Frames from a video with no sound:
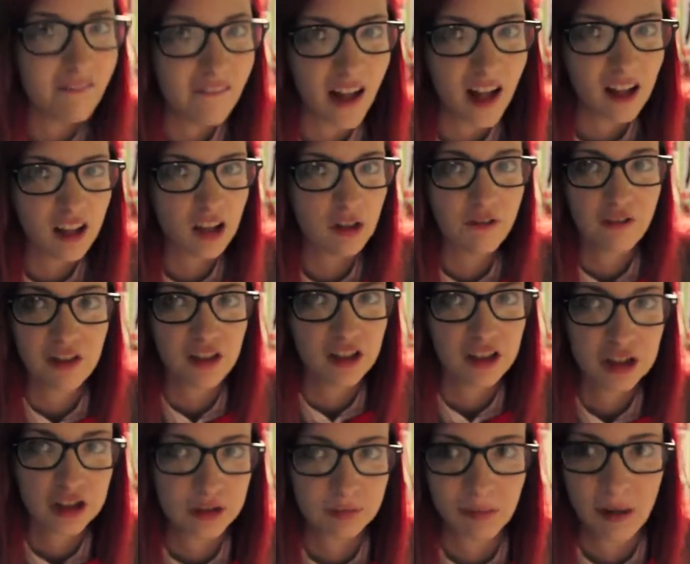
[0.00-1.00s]
Dolly
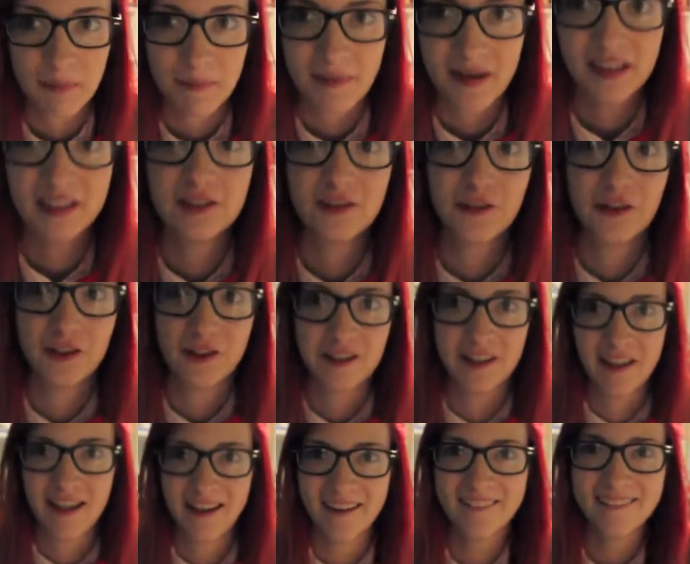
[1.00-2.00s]
Village is my best friend
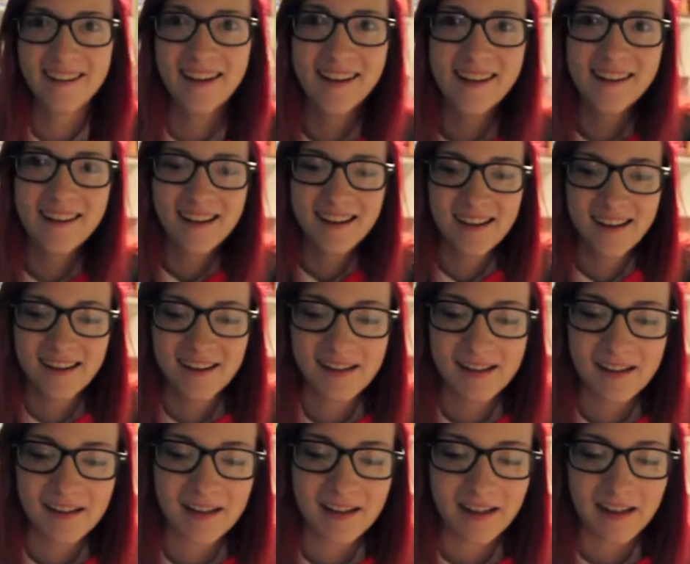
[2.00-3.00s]
now.
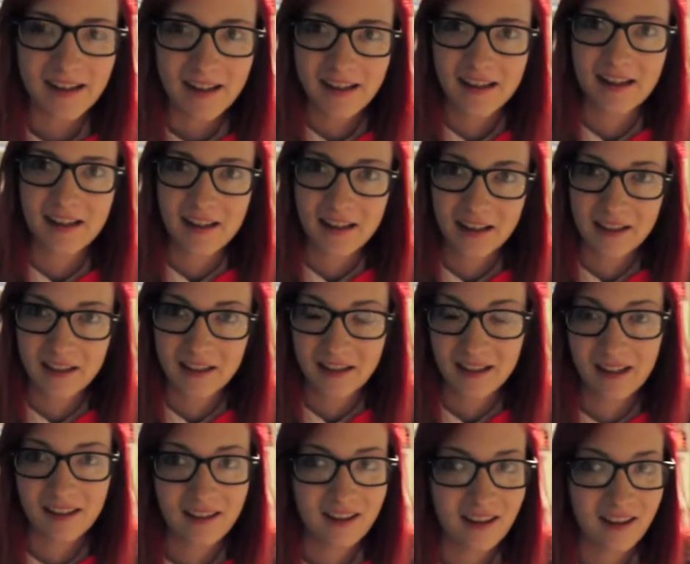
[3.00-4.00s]
and
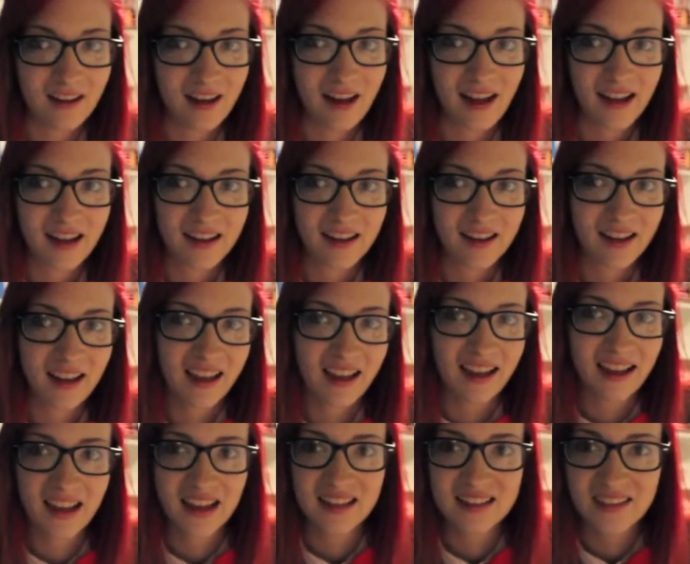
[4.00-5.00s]
I
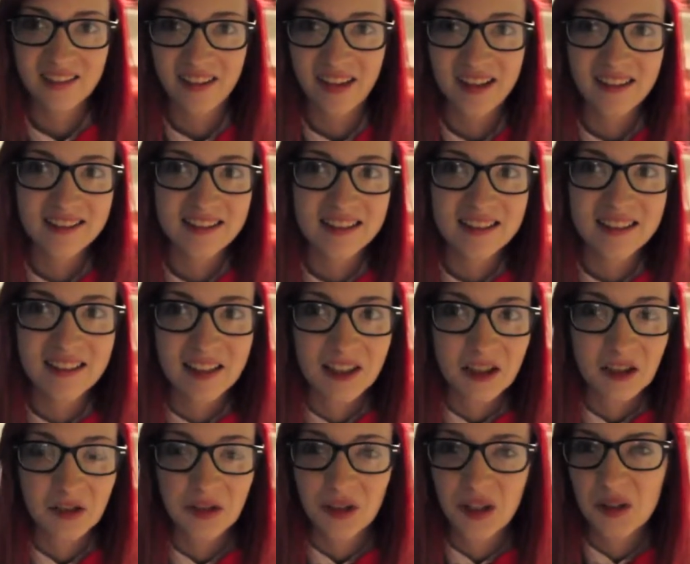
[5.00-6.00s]
guess that's it.
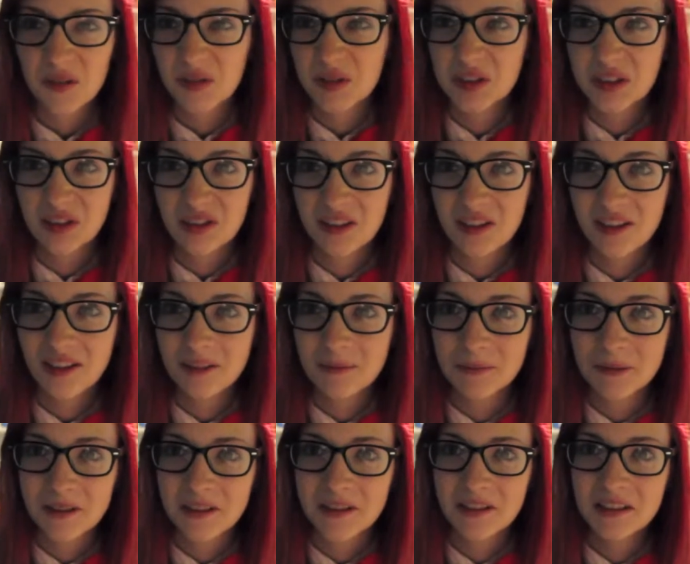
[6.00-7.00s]
I know that wasn't long,
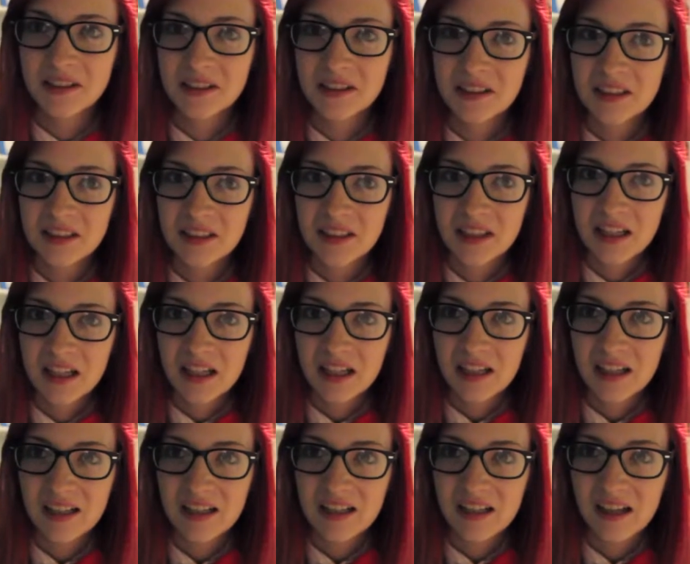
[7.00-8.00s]
but
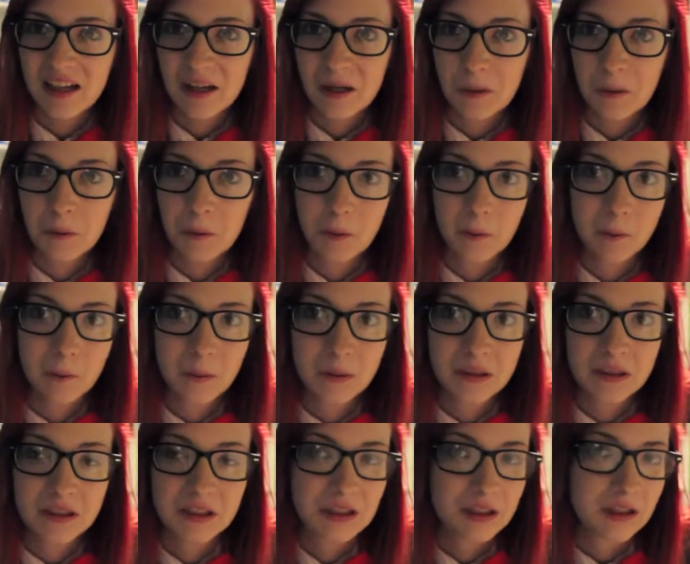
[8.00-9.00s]
I don't know
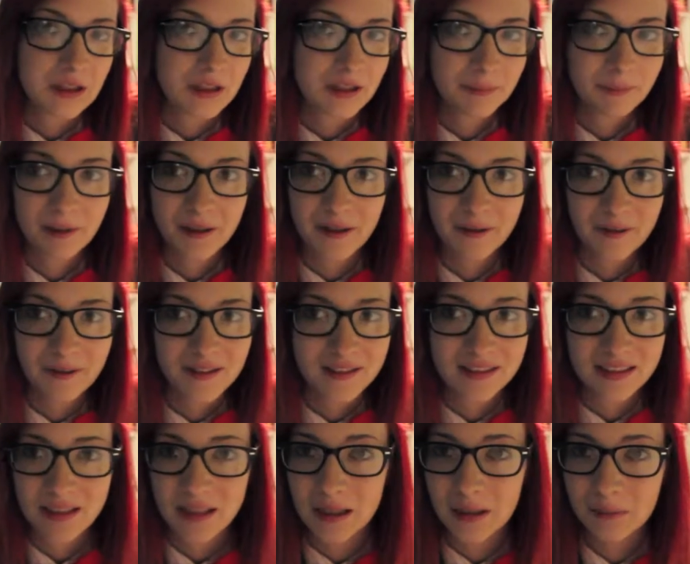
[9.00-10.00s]
what to talk about
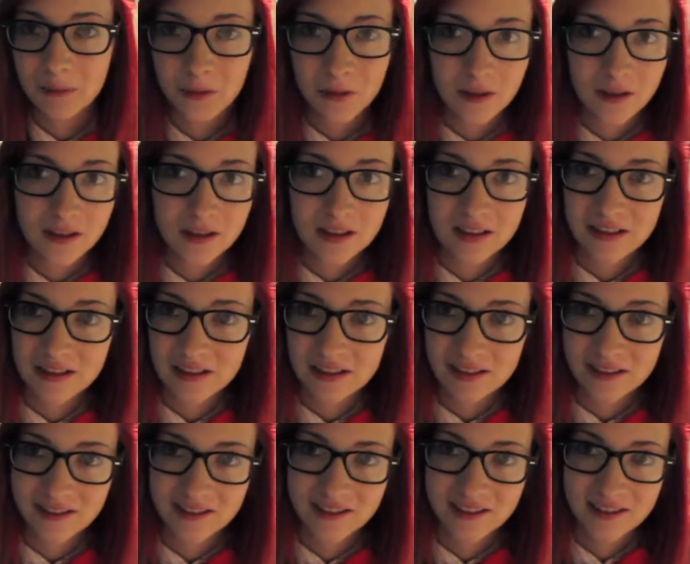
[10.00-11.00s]
because I'm really
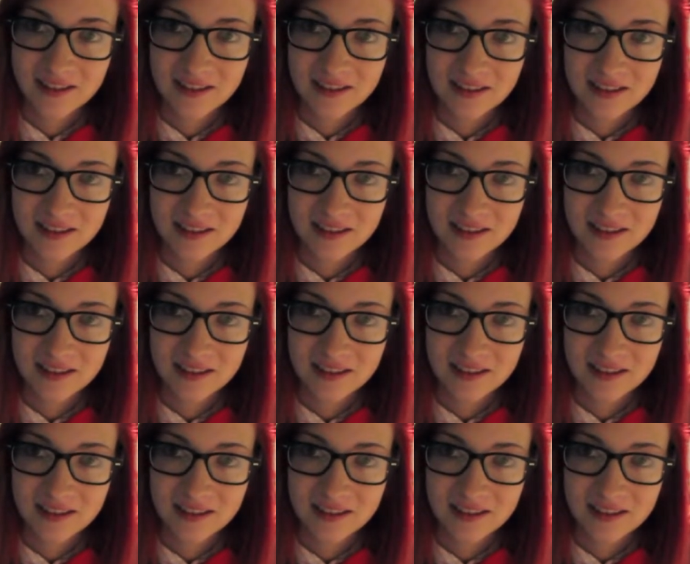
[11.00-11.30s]
tired.